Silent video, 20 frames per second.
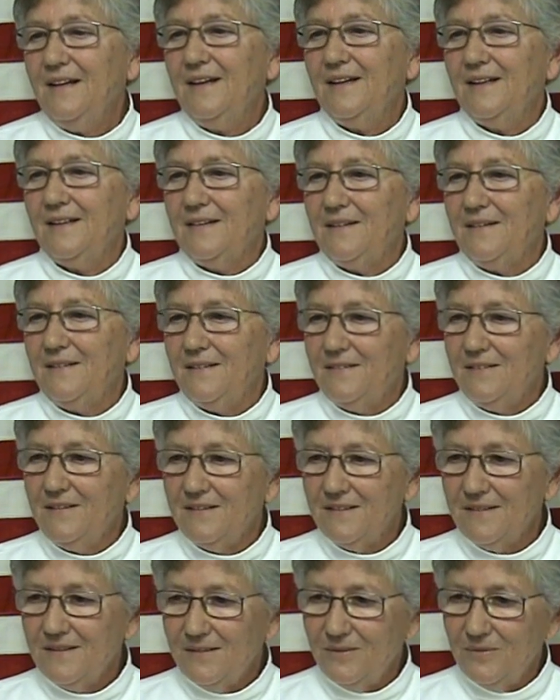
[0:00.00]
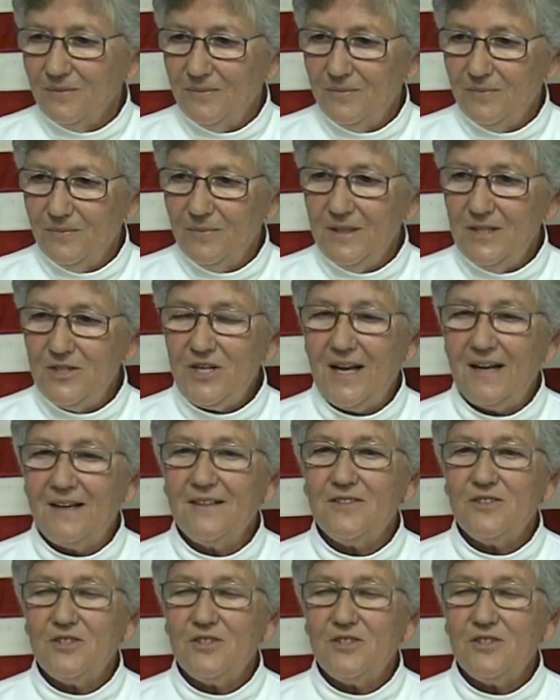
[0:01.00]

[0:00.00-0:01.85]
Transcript: and uh, we chatted.